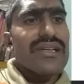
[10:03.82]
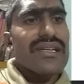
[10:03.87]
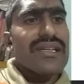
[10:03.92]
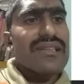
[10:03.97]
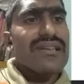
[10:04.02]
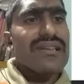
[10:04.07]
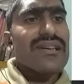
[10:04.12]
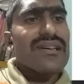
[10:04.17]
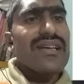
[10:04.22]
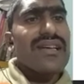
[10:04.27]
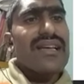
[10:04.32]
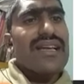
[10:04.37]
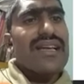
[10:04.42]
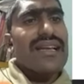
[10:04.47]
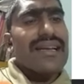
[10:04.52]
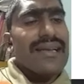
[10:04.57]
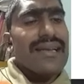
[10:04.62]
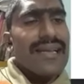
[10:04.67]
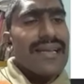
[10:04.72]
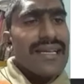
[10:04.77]
in the
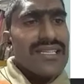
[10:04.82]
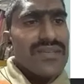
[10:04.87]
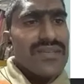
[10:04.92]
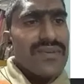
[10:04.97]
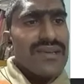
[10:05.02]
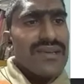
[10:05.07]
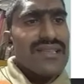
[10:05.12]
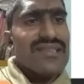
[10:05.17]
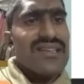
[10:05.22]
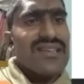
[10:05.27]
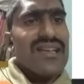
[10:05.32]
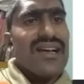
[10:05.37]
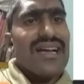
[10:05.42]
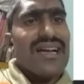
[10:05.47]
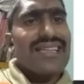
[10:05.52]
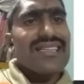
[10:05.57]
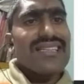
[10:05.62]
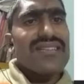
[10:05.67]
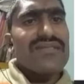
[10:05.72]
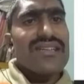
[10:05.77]
next phase,
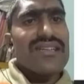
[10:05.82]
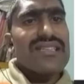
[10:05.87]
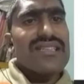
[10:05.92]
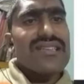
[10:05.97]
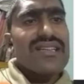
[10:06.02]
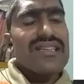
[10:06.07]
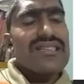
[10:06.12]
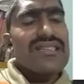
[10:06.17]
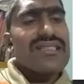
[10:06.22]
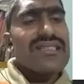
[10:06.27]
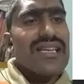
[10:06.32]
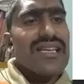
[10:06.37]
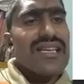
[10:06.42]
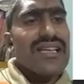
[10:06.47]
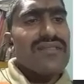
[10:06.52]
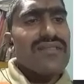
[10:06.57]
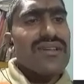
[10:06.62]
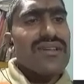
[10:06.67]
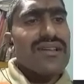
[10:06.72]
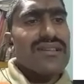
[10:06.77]
otherwise cell
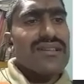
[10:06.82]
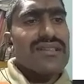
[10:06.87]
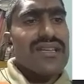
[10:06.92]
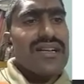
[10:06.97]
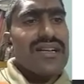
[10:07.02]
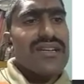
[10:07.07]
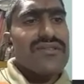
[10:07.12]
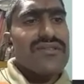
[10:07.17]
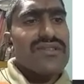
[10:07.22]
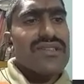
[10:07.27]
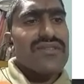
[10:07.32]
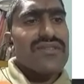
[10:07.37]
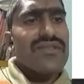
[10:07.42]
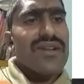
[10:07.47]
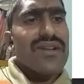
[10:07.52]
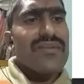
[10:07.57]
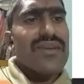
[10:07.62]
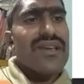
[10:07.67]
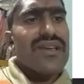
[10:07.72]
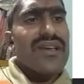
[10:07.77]
division
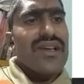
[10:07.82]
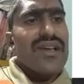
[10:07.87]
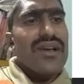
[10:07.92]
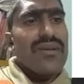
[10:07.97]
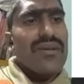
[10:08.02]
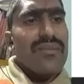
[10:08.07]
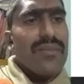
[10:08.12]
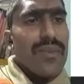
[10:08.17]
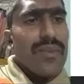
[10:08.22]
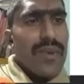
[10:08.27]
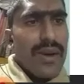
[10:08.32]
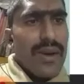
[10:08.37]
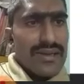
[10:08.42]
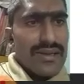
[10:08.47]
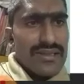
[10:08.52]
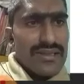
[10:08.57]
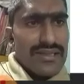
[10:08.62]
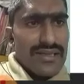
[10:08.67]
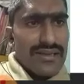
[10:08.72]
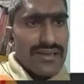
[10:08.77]
will be
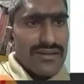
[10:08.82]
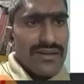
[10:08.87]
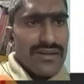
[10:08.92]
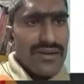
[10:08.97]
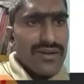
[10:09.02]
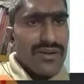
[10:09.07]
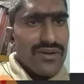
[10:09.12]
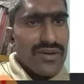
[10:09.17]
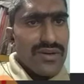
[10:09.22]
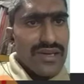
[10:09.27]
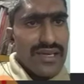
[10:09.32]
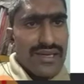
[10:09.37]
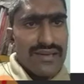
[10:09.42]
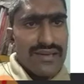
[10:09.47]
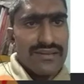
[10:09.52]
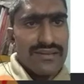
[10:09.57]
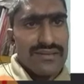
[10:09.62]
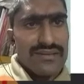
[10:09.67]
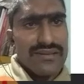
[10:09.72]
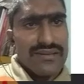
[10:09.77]
blocked there. Okay,
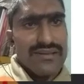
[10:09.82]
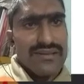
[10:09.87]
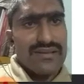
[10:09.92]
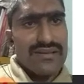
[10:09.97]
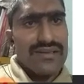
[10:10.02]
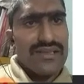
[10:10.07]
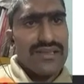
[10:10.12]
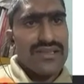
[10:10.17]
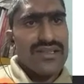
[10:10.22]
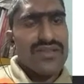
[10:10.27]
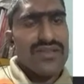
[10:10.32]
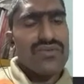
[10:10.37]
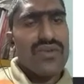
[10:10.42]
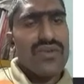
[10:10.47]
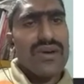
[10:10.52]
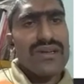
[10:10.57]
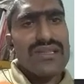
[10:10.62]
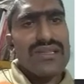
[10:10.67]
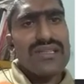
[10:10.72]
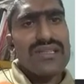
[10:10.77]
this is
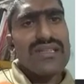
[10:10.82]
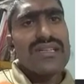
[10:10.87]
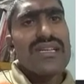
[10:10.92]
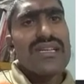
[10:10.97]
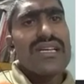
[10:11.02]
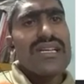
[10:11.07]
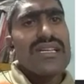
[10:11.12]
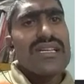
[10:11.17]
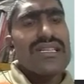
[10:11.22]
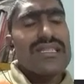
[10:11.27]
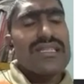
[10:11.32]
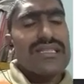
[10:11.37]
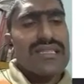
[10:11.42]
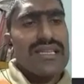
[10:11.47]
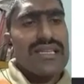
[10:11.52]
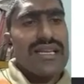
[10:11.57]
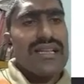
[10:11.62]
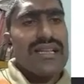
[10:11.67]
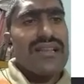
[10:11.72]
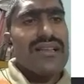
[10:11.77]
what the
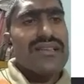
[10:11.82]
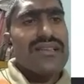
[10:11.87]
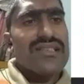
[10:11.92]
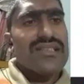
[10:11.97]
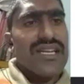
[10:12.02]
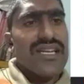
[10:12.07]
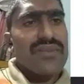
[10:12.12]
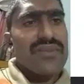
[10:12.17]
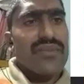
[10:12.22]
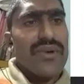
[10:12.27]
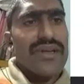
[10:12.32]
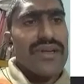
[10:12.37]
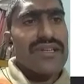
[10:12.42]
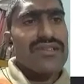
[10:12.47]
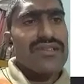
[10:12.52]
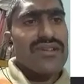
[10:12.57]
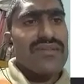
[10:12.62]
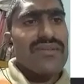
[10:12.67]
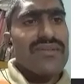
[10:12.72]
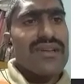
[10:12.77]
cell checkpoints
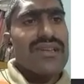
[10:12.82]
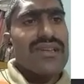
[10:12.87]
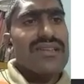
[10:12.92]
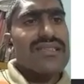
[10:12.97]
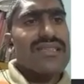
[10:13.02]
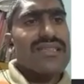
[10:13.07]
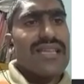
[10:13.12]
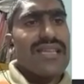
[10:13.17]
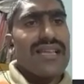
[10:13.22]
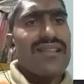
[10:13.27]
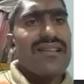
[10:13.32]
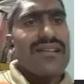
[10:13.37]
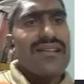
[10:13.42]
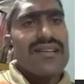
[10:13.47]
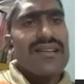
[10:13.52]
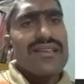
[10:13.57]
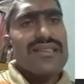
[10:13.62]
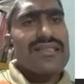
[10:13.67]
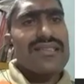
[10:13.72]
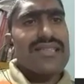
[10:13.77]
of cell
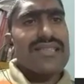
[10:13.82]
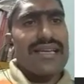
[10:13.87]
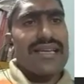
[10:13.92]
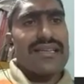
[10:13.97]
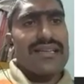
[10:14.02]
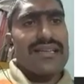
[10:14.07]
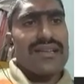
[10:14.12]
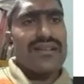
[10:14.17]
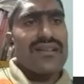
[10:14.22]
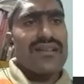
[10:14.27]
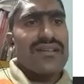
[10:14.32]
cycle.